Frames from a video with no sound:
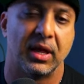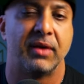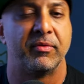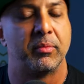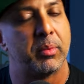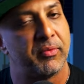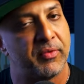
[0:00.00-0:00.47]

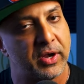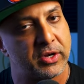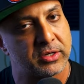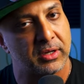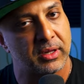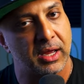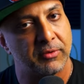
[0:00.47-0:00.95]
life and
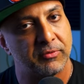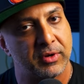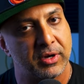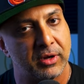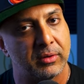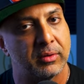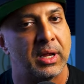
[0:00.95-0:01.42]
professional life, you
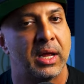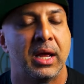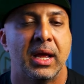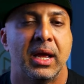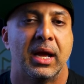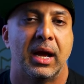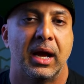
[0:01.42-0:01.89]
know,
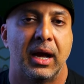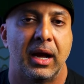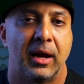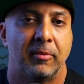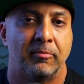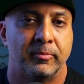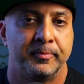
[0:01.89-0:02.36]

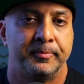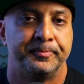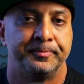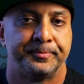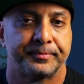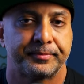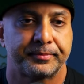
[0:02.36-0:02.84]
um,
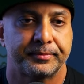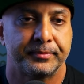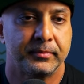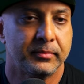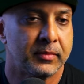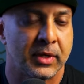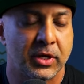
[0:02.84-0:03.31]

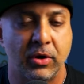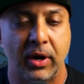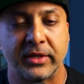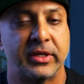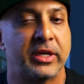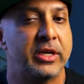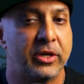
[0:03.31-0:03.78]
you know,
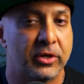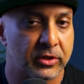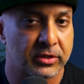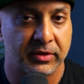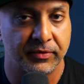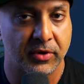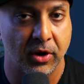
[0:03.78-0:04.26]
as the
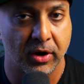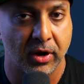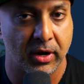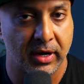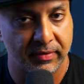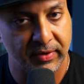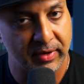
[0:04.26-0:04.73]
years have gone
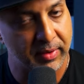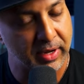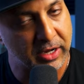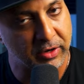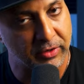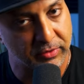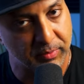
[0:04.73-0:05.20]
on, even
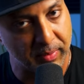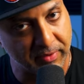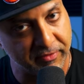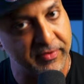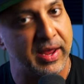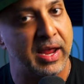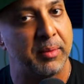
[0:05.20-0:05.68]
like, you know, so my
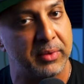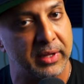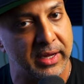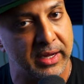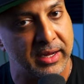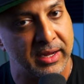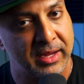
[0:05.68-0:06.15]

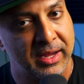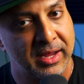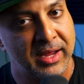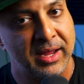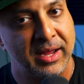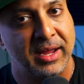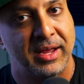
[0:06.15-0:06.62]
family,
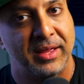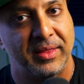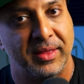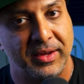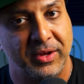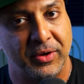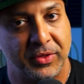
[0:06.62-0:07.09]

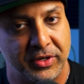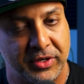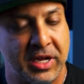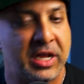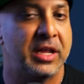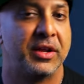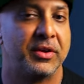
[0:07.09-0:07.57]
that, you know, the
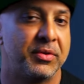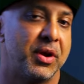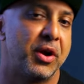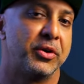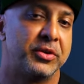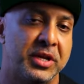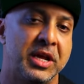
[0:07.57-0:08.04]
te
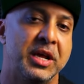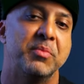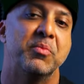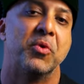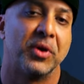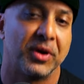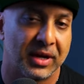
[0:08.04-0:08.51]
our
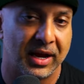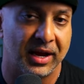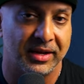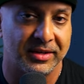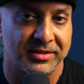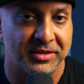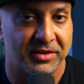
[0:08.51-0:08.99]
teamwork
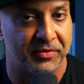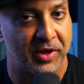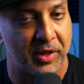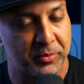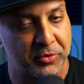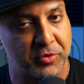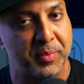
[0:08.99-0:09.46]
has
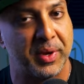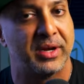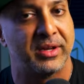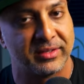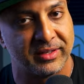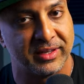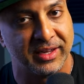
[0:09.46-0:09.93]
developed
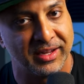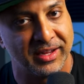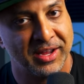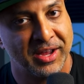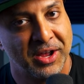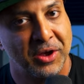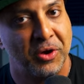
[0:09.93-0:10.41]
tremendously
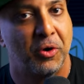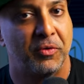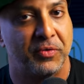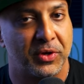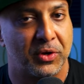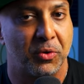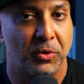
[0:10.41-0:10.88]

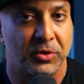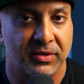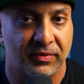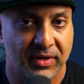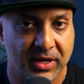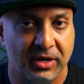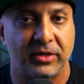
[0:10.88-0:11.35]
over the course of
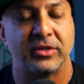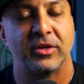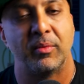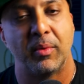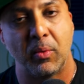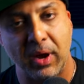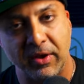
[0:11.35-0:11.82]
the years. You know,
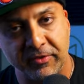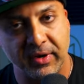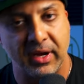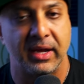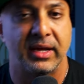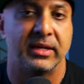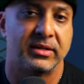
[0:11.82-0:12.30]
my wife and
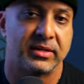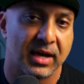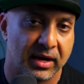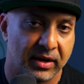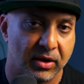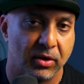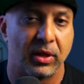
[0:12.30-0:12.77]
I each
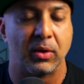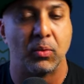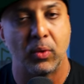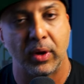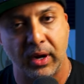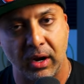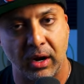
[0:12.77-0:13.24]
kind of know like
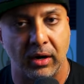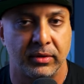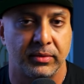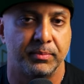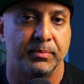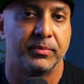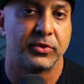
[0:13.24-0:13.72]
what our
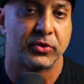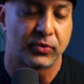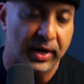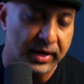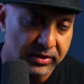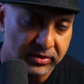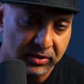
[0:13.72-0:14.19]

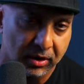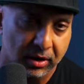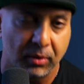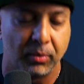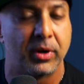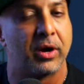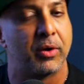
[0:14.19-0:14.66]
strengths
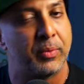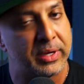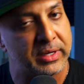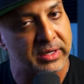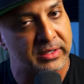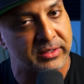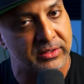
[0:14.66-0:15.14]
are, what our
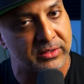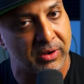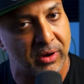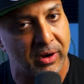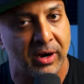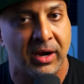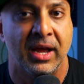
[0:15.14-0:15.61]
weaknesses
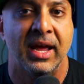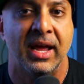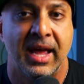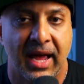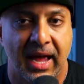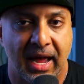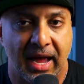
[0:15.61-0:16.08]
are,
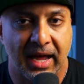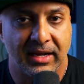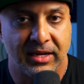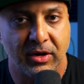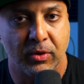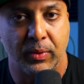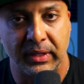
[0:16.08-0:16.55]
and,
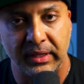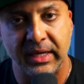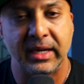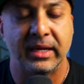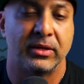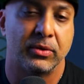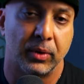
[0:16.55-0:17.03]
you know, we
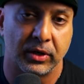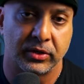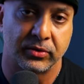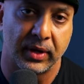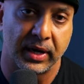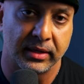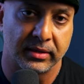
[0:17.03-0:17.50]
lean into our
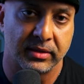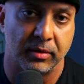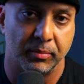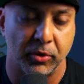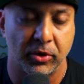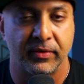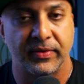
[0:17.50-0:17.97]
strengths. You know,
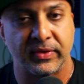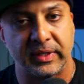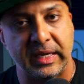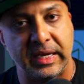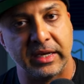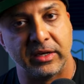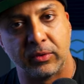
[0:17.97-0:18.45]
both of us
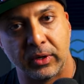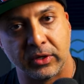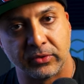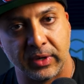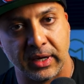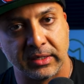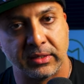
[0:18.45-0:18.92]
lean into our
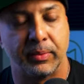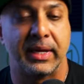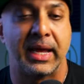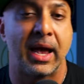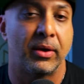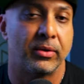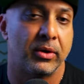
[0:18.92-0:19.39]
strengths, and we
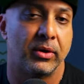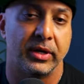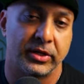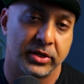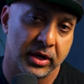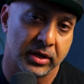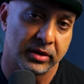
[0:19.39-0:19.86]
count on
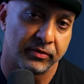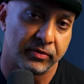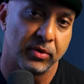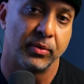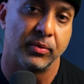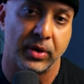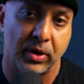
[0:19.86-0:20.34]
each other
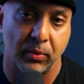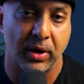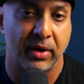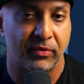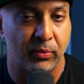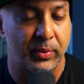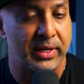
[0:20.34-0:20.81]
for, you know,
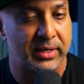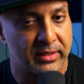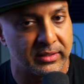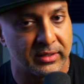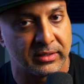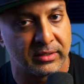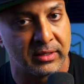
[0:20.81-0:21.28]
whatever
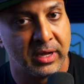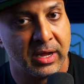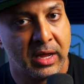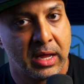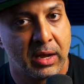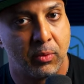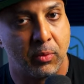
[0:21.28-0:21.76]
weaknesses
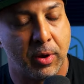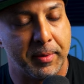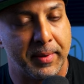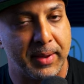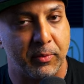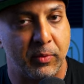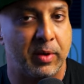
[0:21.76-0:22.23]
we
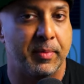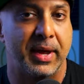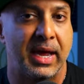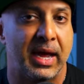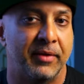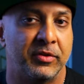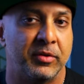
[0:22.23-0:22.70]
may, we may
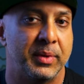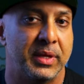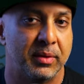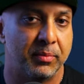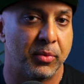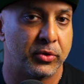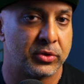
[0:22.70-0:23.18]
have to be
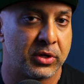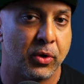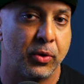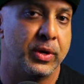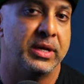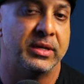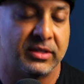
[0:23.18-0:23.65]
the most
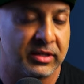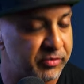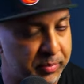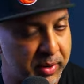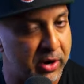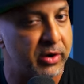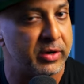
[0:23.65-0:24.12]
cohesive
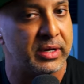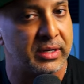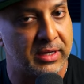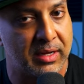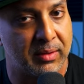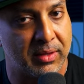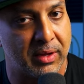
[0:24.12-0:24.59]
parenting
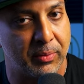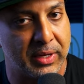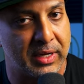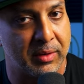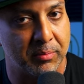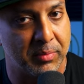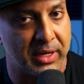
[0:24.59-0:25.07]
team that we
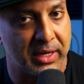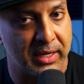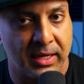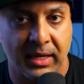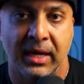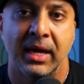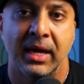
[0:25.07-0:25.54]
can be.